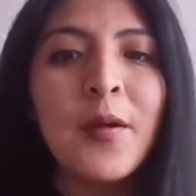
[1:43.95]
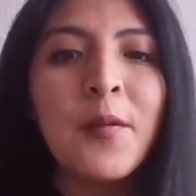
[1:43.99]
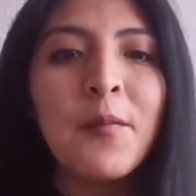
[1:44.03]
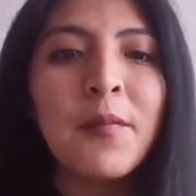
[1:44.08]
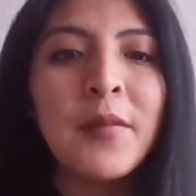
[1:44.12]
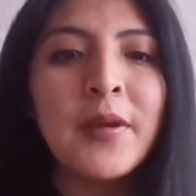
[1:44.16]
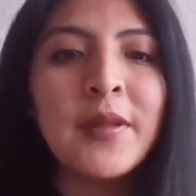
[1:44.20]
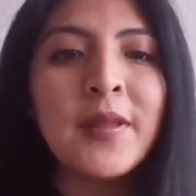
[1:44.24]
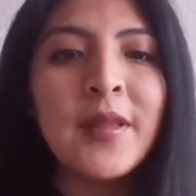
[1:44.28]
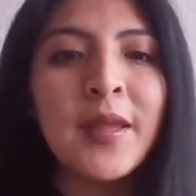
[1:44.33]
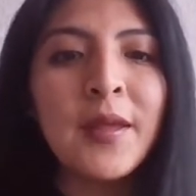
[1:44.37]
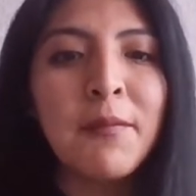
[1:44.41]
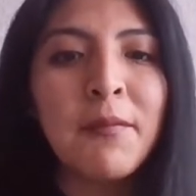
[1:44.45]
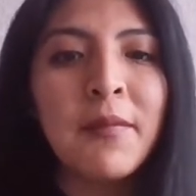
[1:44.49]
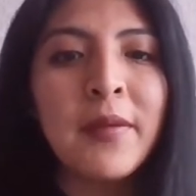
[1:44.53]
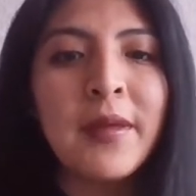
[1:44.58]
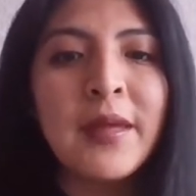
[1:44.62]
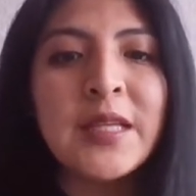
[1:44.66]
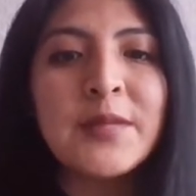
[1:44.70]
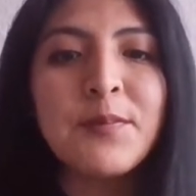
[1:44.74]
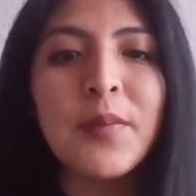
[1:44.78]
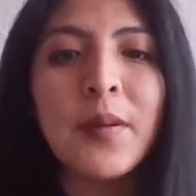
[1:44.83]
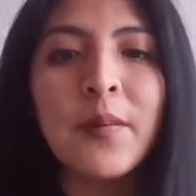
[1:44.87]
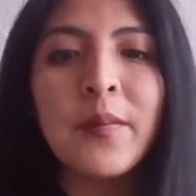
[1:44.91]
My name
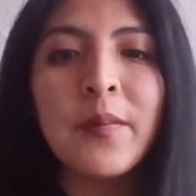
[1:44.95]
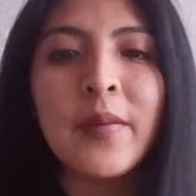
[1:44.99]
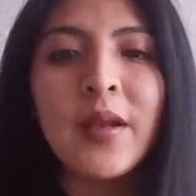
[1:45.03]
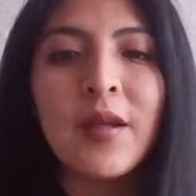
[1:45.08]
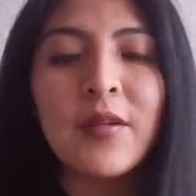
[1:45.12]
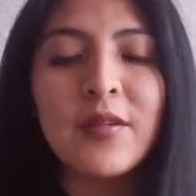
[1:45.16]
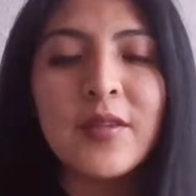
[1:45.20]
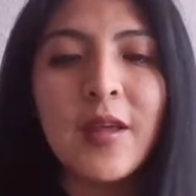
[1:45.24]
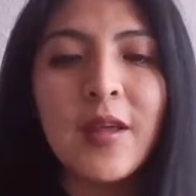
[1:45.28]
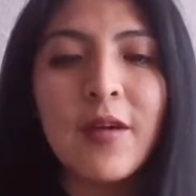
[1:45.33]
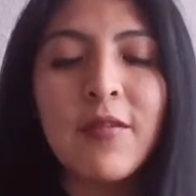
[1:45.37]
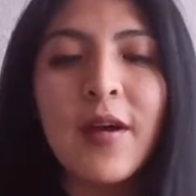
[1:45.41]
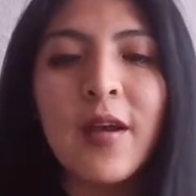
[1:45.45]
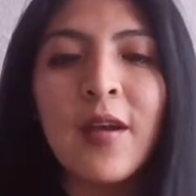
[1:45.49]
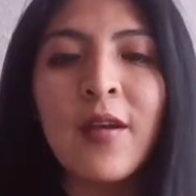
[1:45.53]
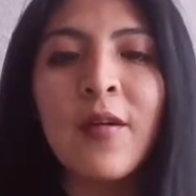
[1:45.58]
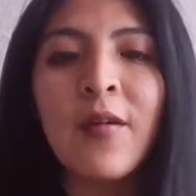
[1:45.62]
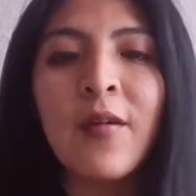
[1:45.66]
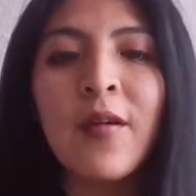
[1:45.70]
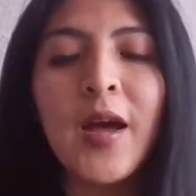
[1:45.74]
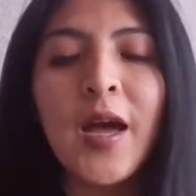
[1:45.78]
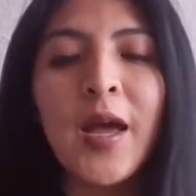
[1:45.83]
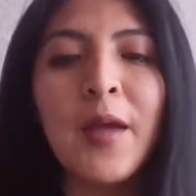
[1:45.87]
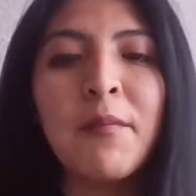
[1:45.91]
is Pamela
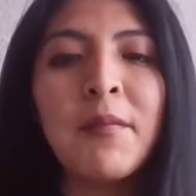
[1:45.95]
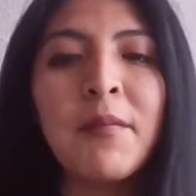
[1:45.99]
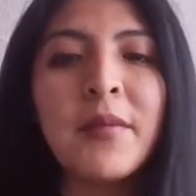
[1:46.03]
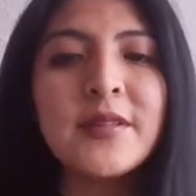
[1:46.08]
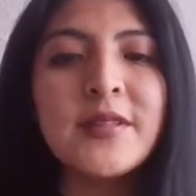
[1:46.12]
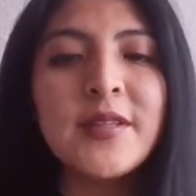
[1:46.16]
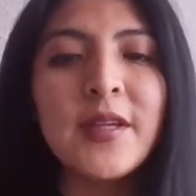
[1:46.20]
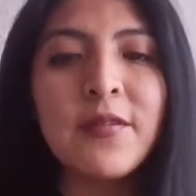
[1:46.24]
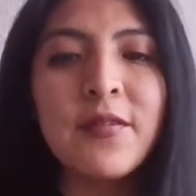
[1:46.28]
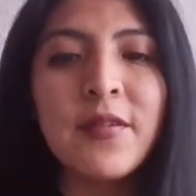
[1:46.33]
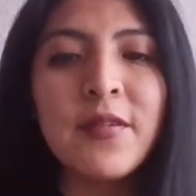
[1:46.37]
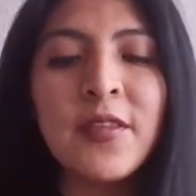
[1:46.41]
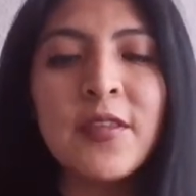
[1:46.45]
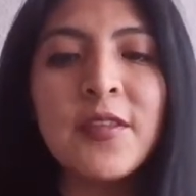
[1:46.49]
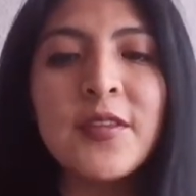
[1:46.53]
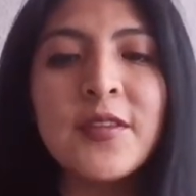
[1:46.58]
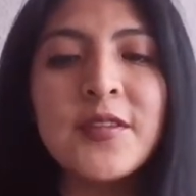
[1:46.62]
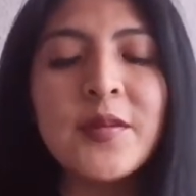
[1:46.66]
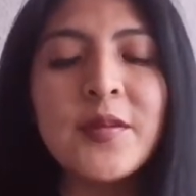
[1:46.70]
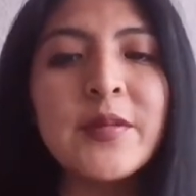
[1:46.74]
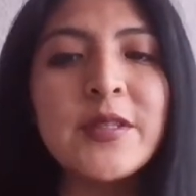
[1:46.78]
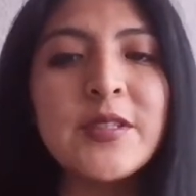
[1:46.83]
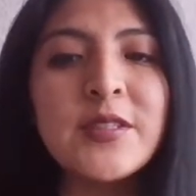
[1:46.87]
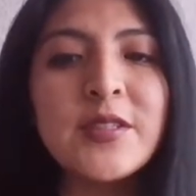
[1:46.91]
Tavallo. I'm a 7th
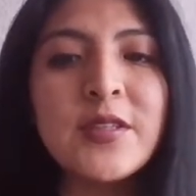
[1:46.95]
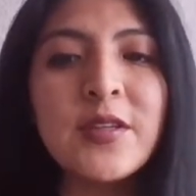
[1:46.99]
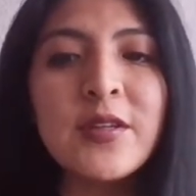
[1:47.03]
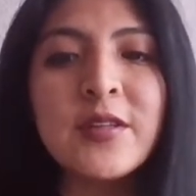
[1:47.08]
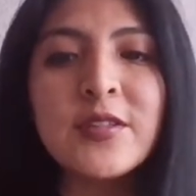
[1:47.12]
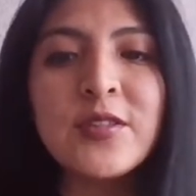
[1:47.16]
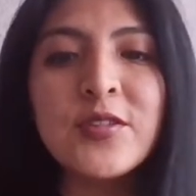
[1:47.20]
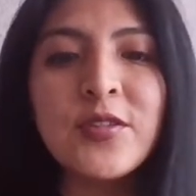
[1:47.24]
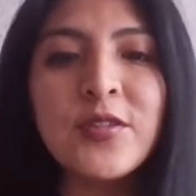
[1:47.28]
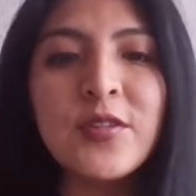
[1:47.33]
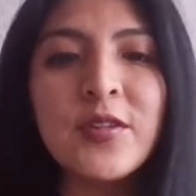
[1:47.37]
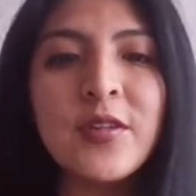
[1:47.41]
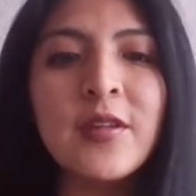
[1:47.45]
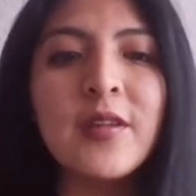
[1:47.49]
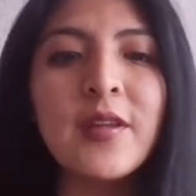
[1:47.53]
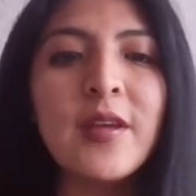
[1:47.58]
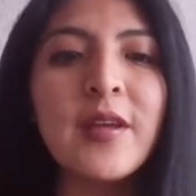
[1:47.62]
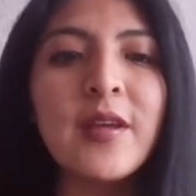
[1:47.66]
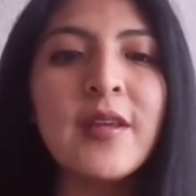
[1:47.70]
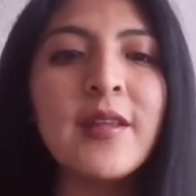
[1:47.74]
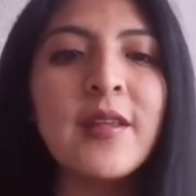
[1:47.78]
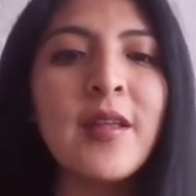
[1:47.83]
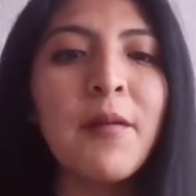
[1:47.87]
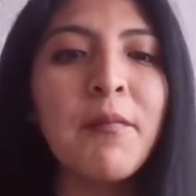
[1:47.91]
semester student
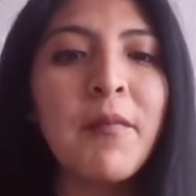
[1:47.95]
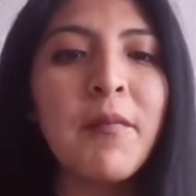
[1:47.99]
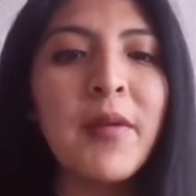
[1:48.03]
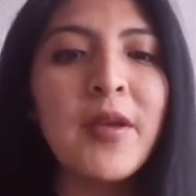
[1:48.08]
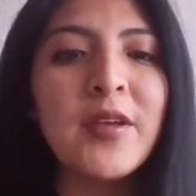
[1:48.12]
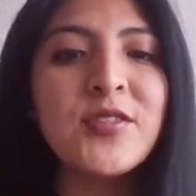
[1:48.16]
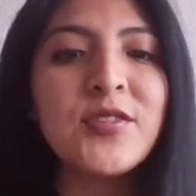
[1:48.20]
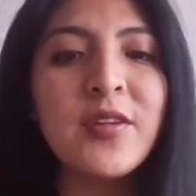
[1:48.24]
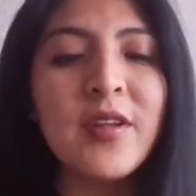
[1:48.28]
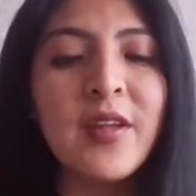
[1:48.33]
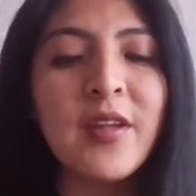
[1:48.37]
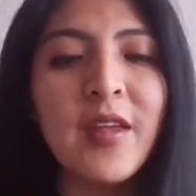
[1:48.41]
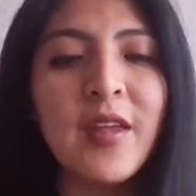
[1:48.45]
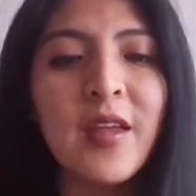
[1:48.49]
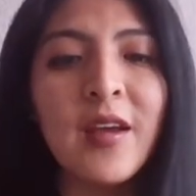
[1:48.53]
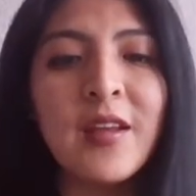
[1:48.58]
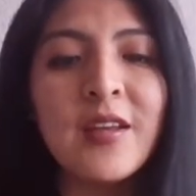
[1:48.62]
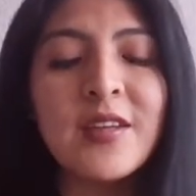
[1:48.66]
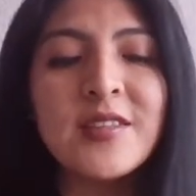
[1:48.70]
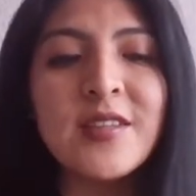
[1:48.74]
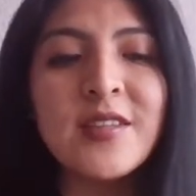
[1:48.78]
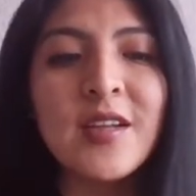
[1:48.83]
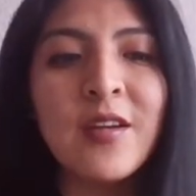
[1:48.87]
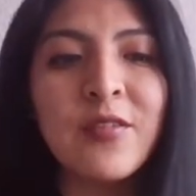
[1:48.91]
in the major
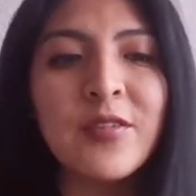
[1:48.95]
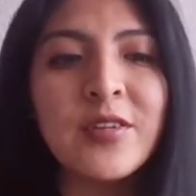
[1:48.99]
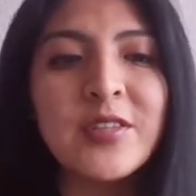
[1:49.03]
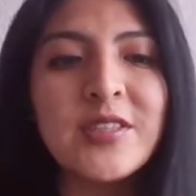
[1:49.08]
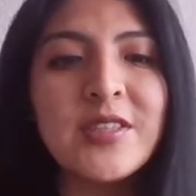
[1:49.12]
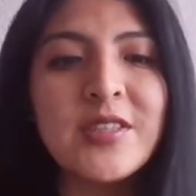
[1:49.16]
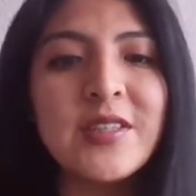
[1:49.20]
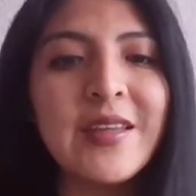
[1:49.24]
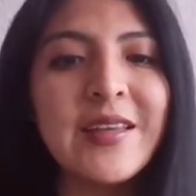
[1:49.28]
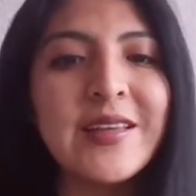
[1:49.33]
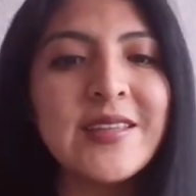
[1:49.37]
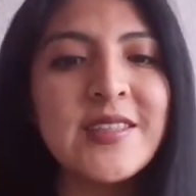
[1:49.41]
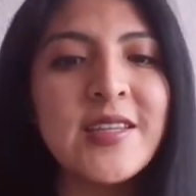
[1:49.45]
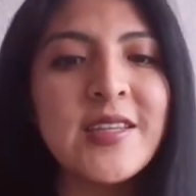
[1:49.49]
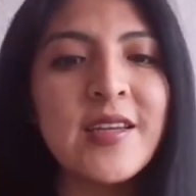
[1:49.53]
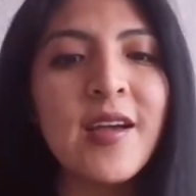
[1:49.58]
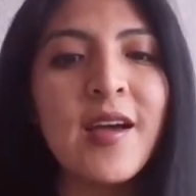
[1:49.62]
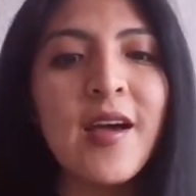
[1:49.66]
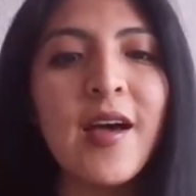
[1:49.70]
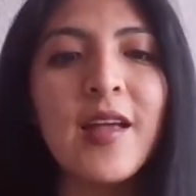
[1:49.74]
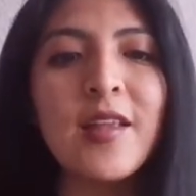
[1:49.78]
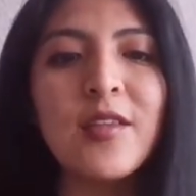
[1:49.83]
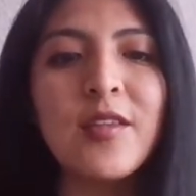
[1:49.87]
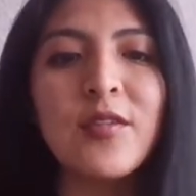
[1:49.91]
English language
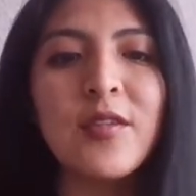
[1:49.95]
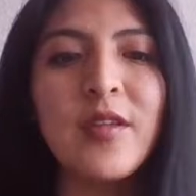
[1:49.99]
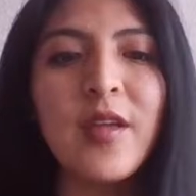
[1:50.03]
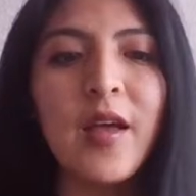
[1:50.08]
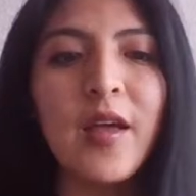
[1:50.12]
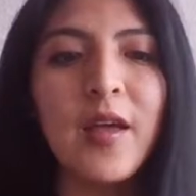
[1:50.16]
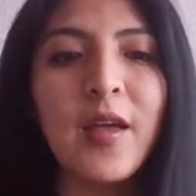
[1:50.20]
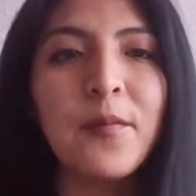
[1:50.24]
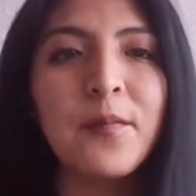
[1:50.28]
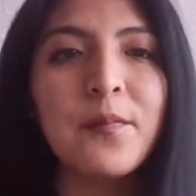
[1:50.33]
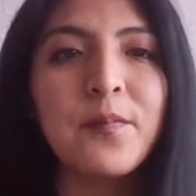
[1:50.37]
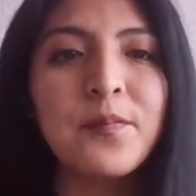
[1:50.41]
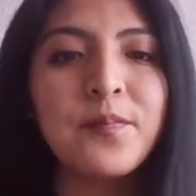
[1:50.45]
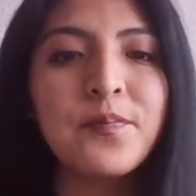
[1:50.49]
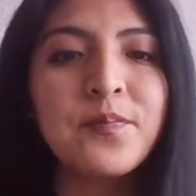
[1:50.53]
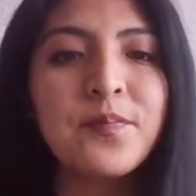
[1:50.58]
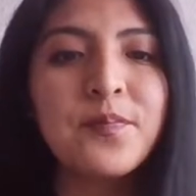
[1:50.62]
teaching at UNAE.